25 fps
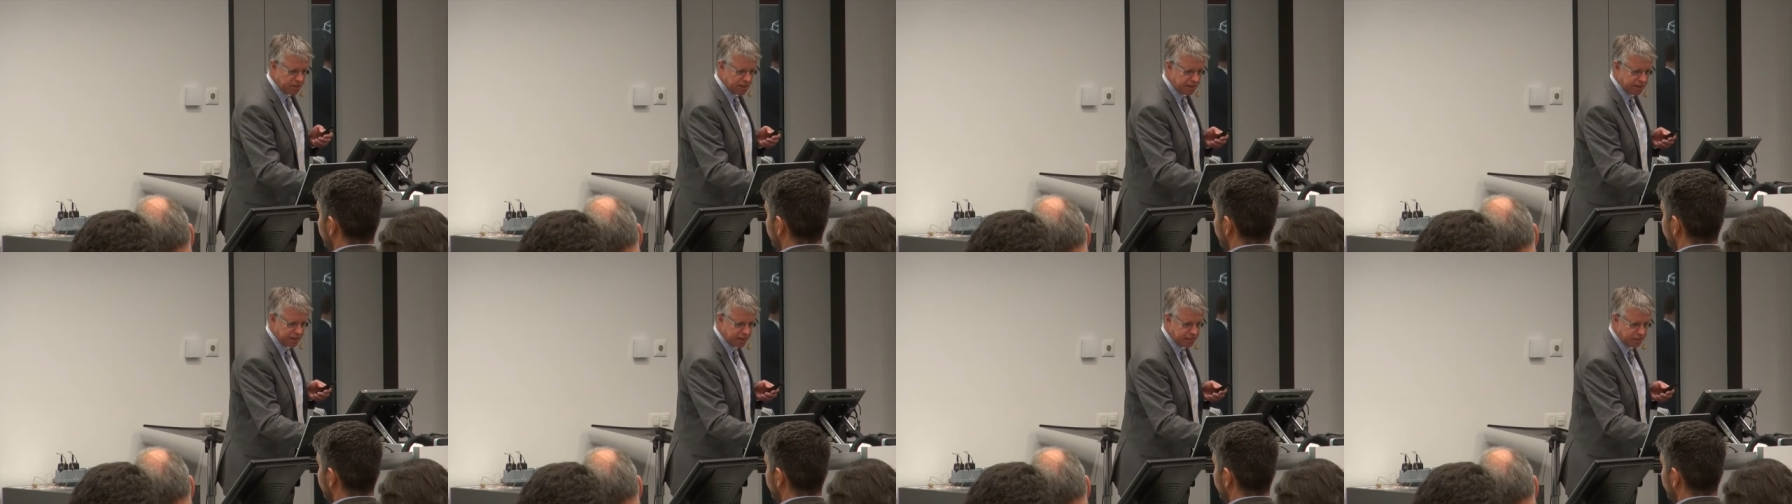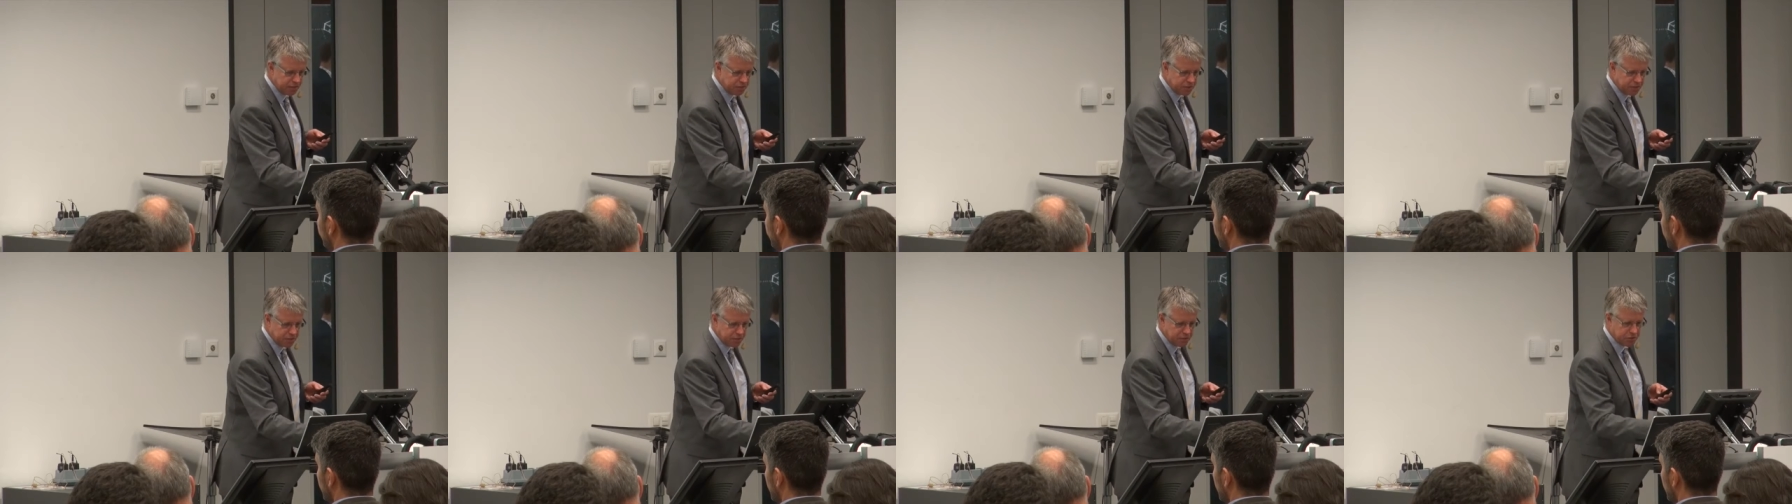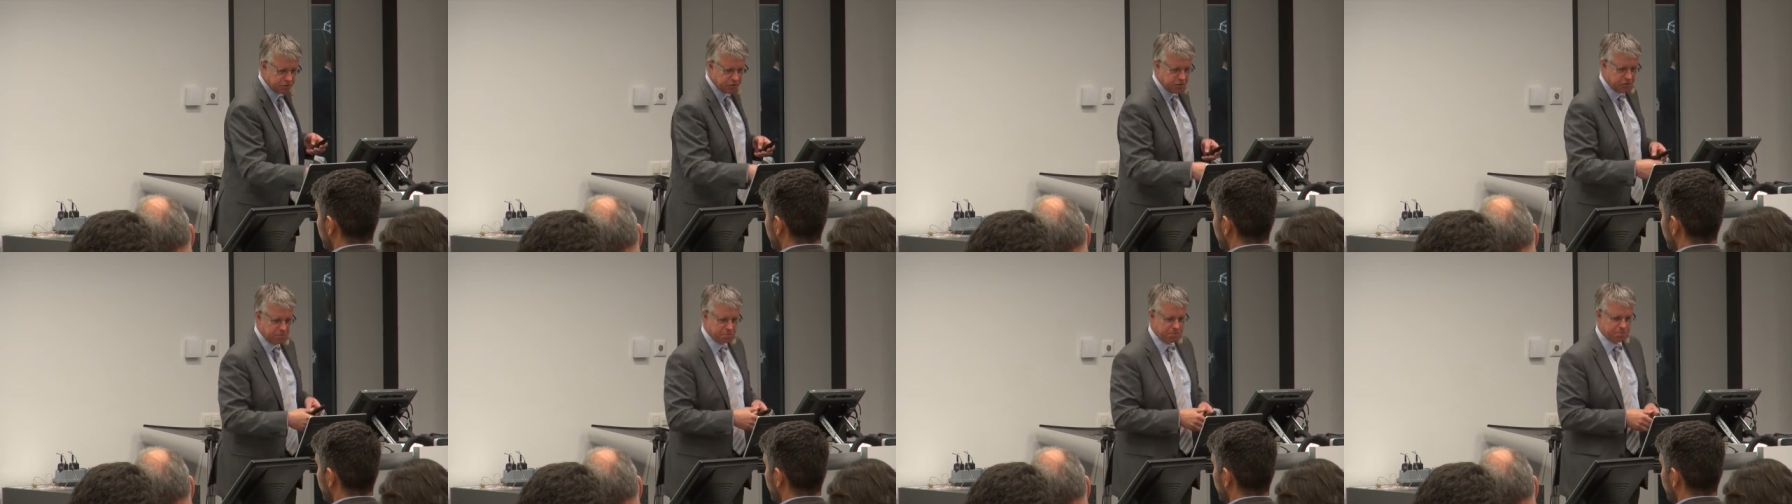I have now
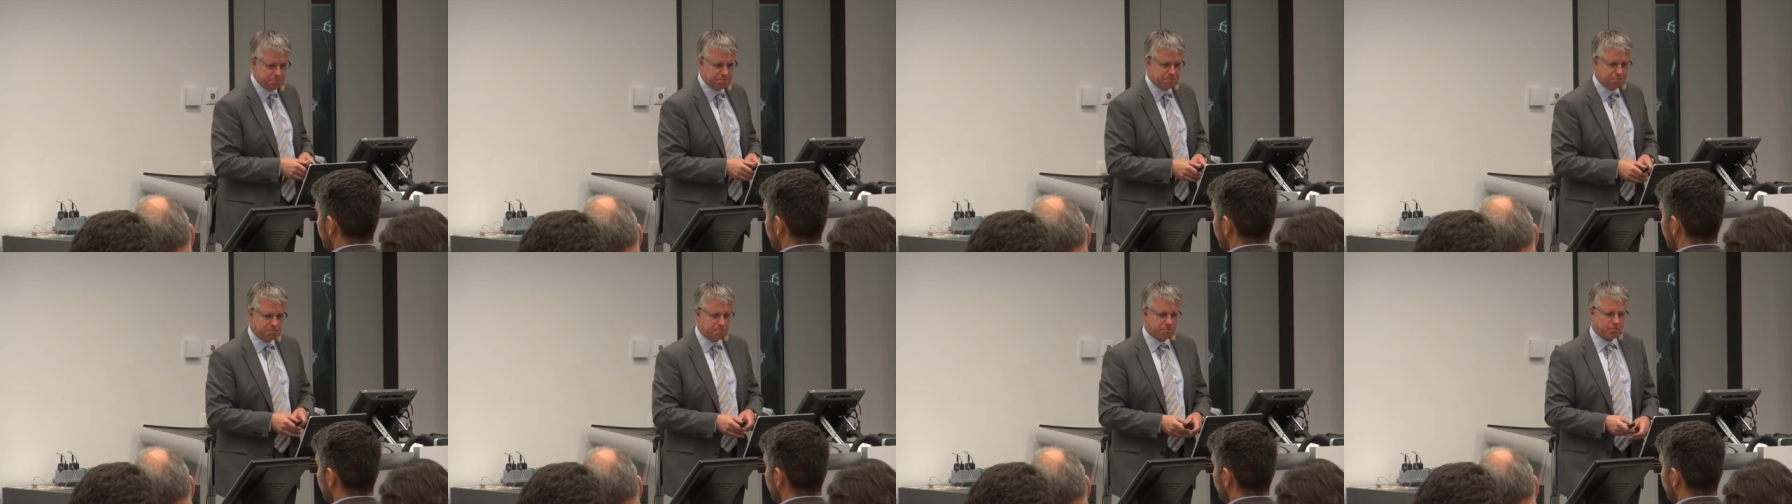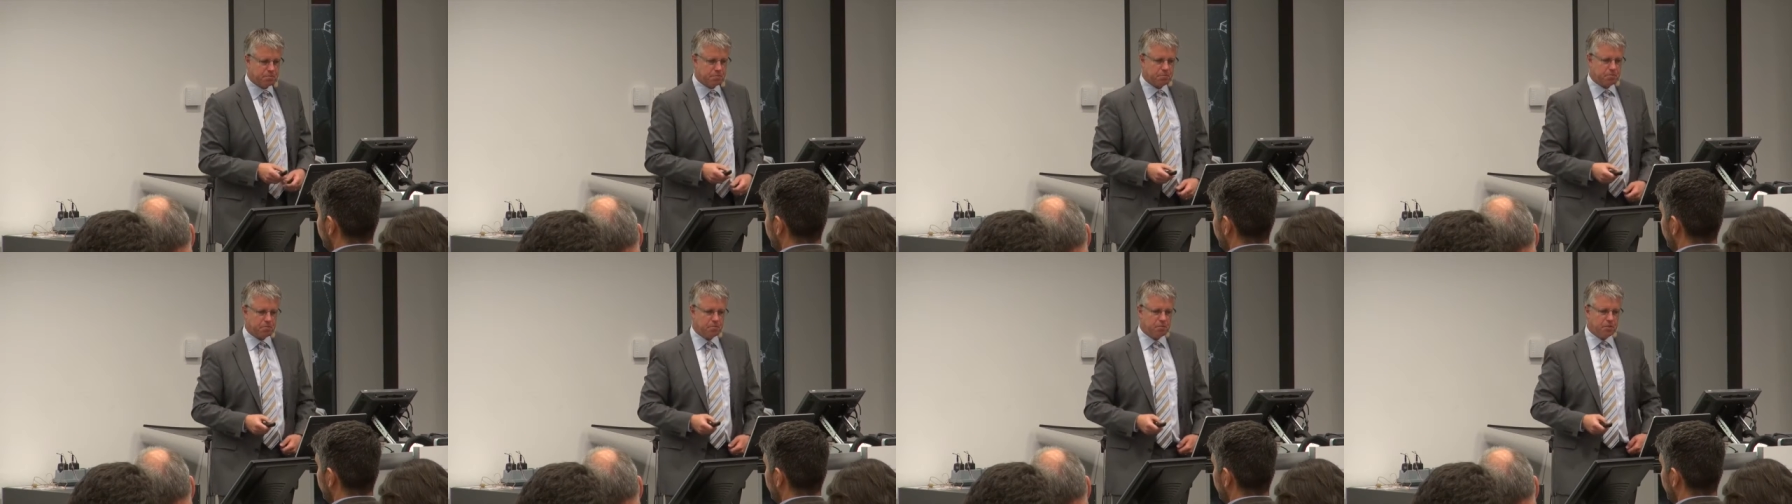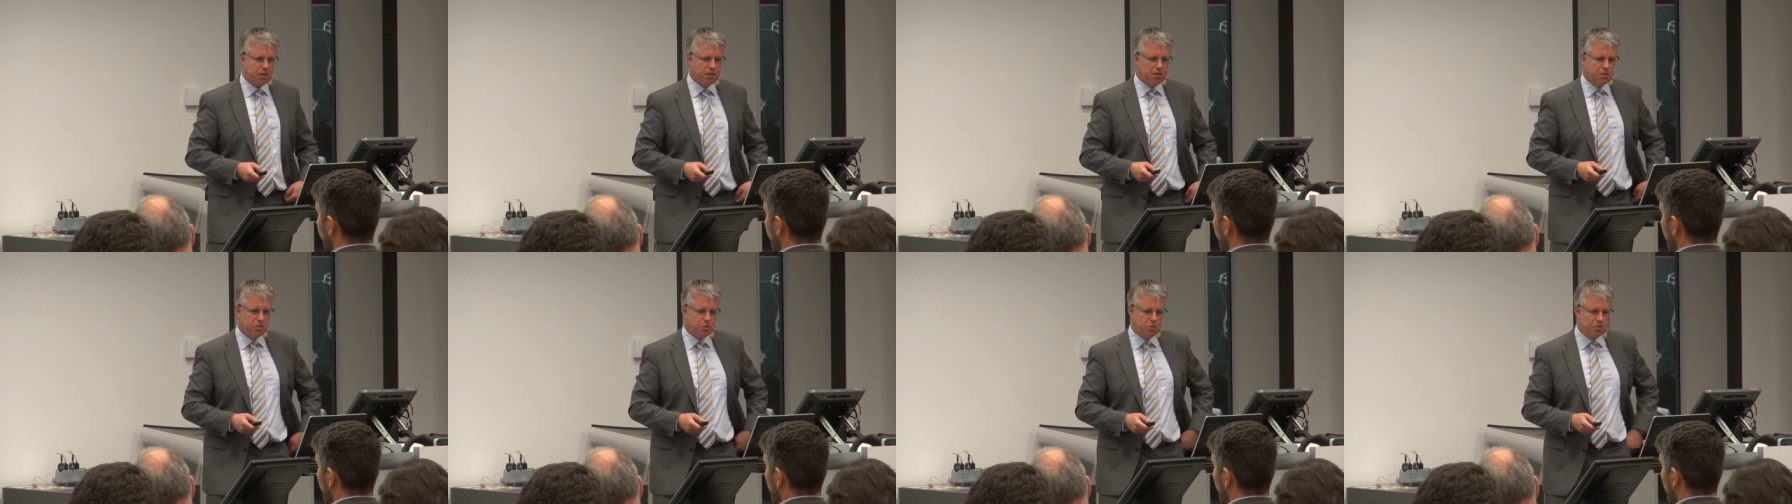some
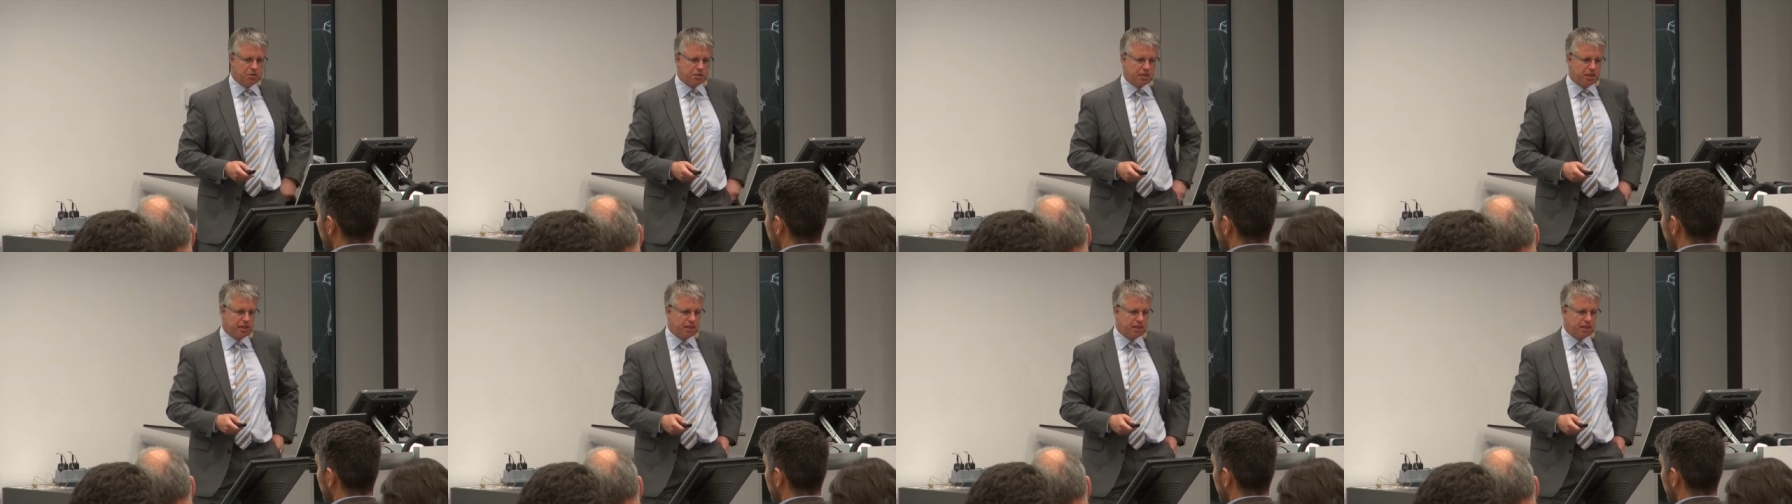use